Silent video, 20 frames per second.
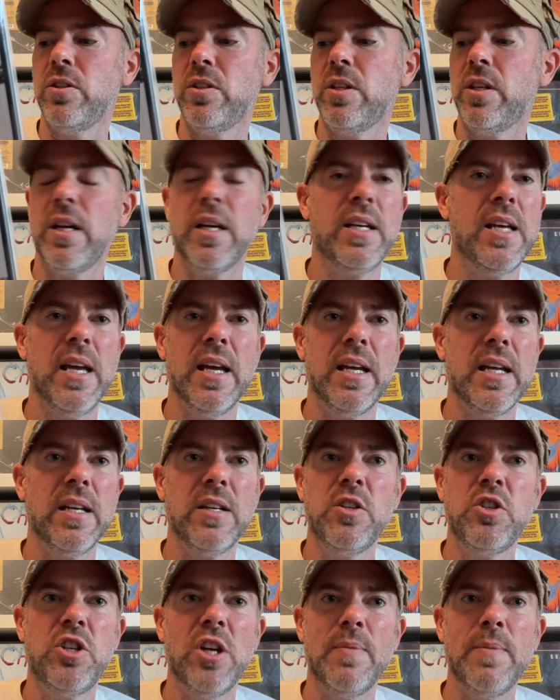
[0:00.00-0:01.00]

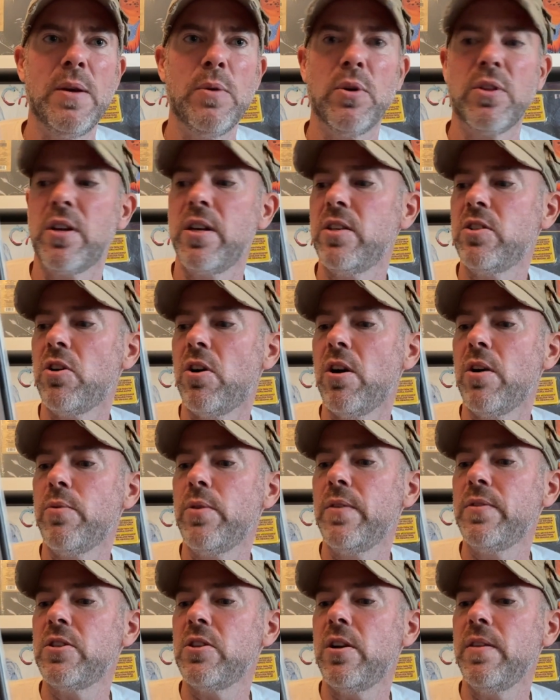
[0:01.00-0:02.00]
Again, Jimmy with guitar
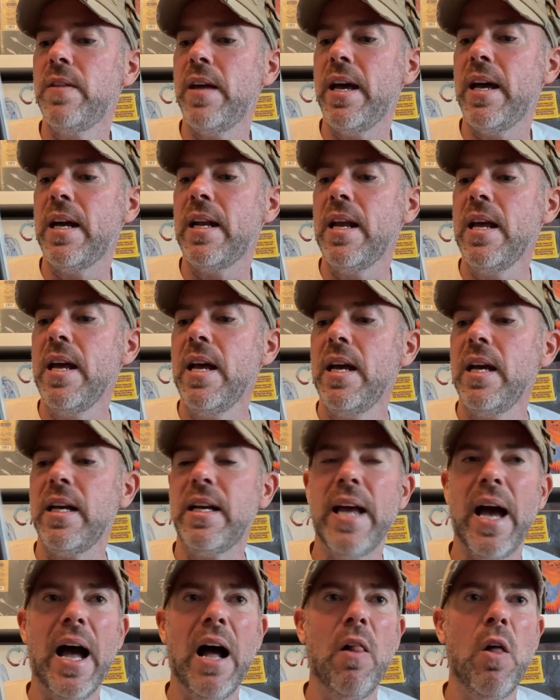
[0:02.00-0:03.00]
riffs on that.
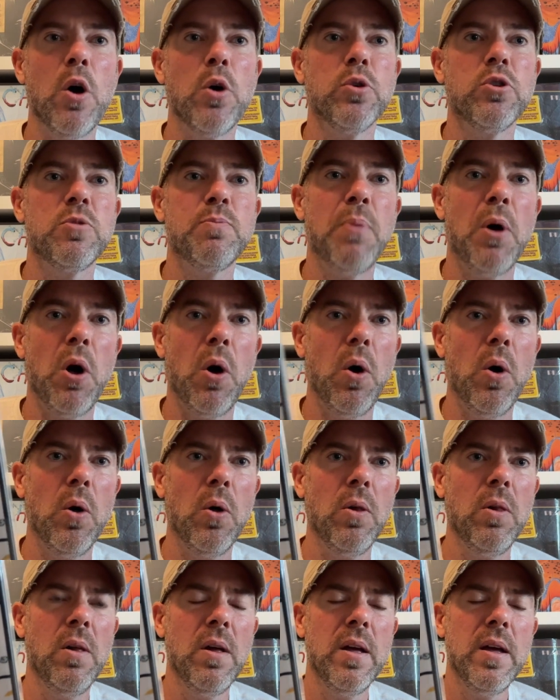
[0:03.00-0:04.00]
Gallows
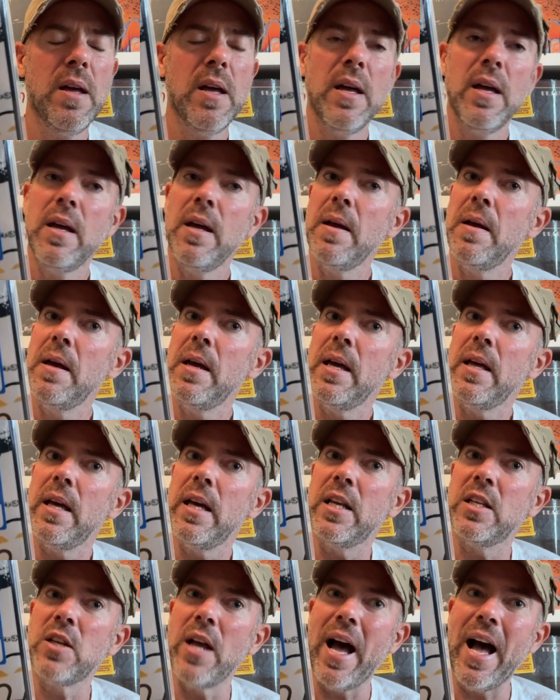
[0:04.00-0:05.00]
Pole
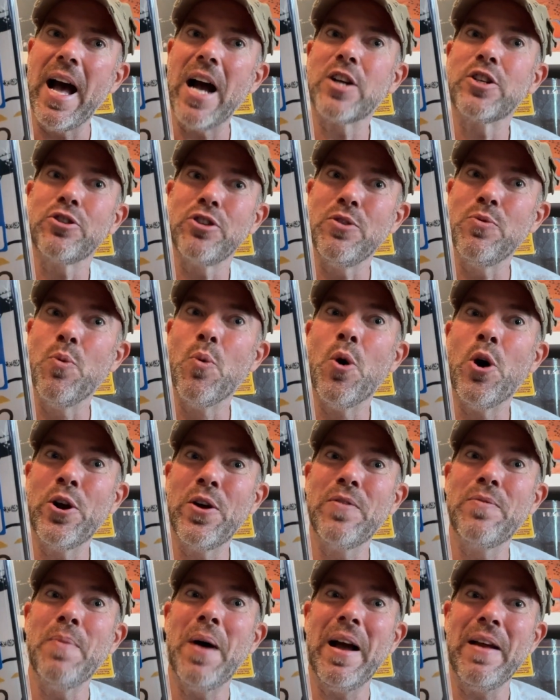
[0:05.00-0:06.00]
is actually one
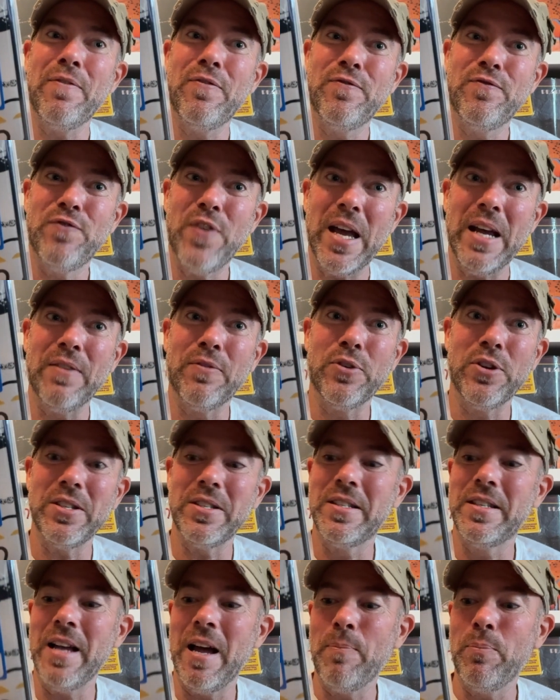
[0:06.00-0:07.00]
of my favorite
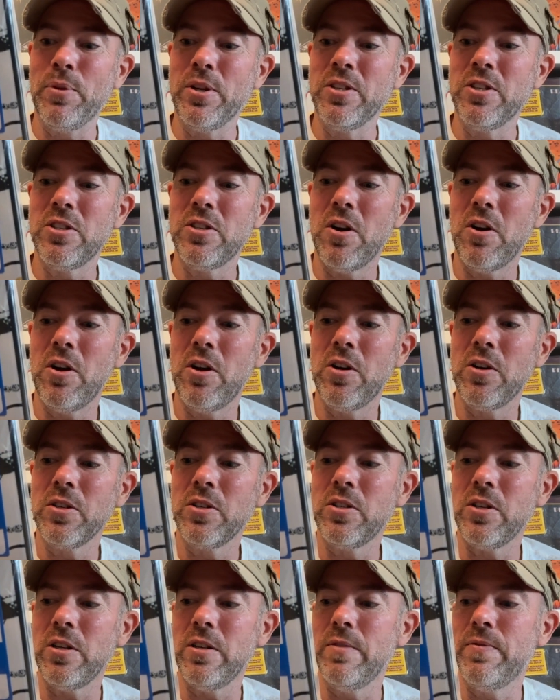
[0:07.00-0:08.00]
Zeppelin
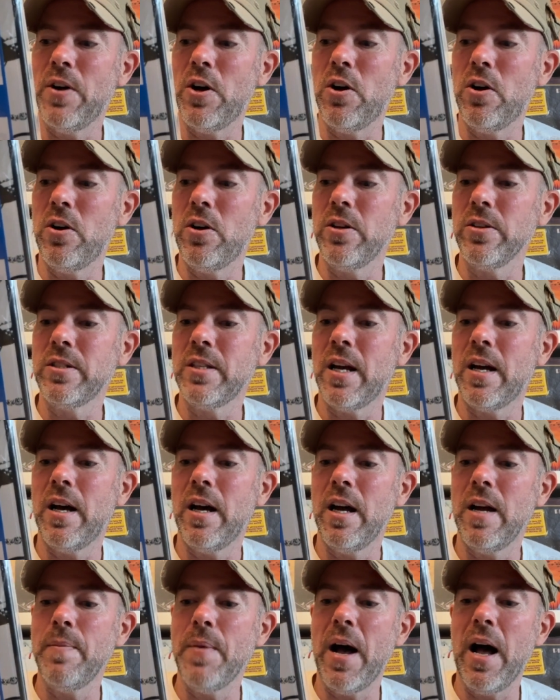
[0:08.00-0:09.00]
songs of all
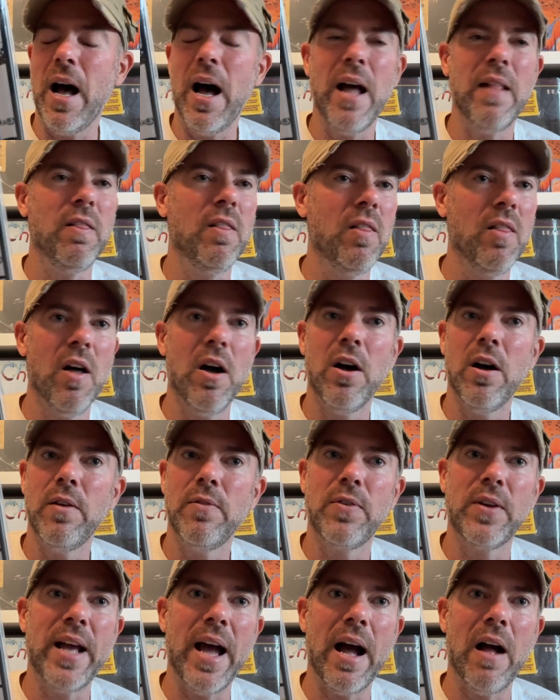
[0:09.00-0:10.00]
time. I
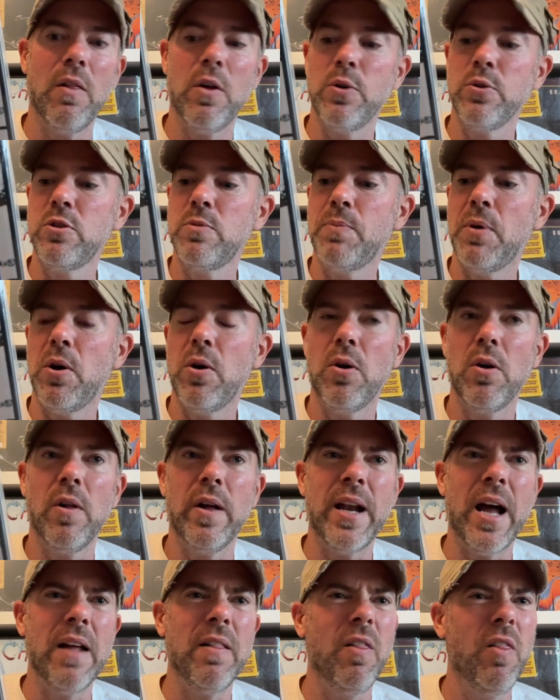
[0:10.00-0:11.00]
love Gallows Pole,
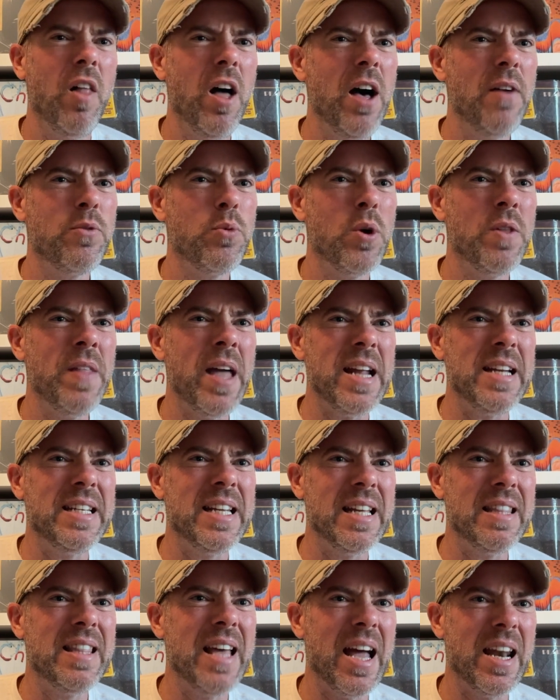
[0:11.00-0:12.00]
and I loved when they
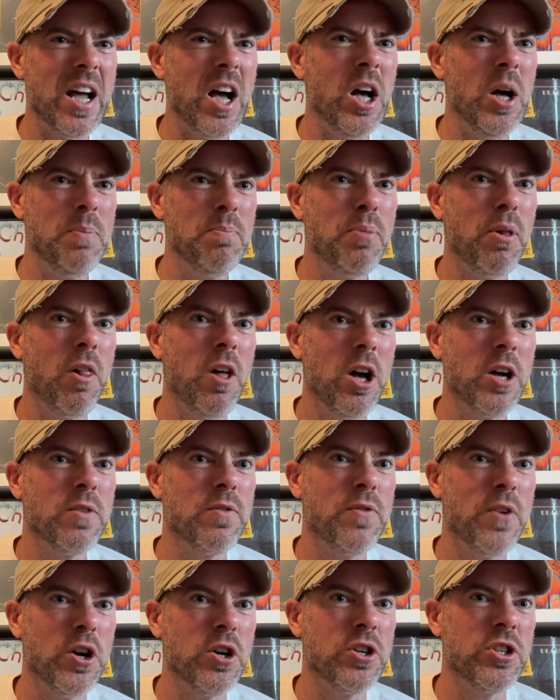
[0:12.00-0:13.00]
did that
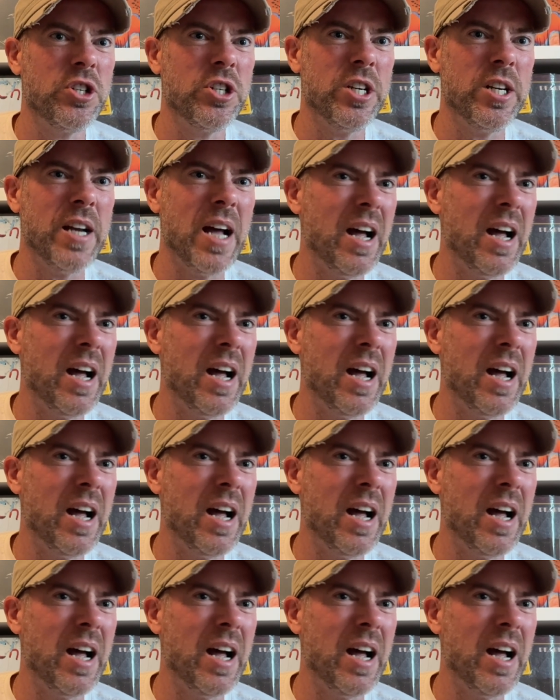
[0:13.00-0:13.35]
unplugged version.